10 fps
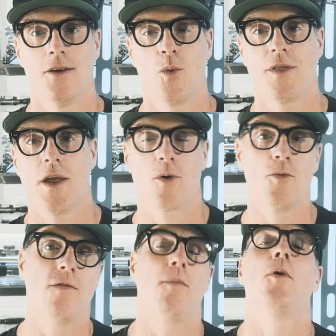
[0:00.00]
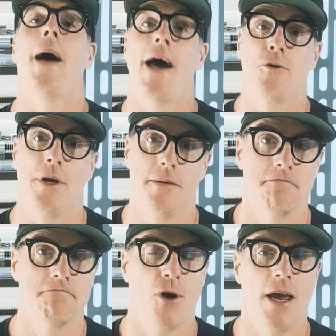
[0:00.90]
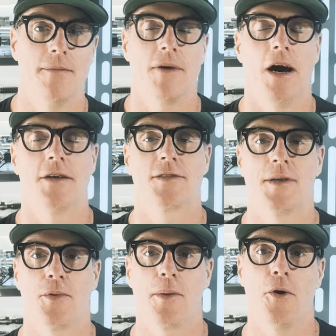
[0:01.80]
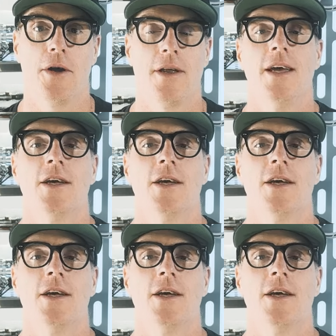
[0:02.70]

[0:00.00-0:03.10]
with a removable battery, right? Uh, simply put.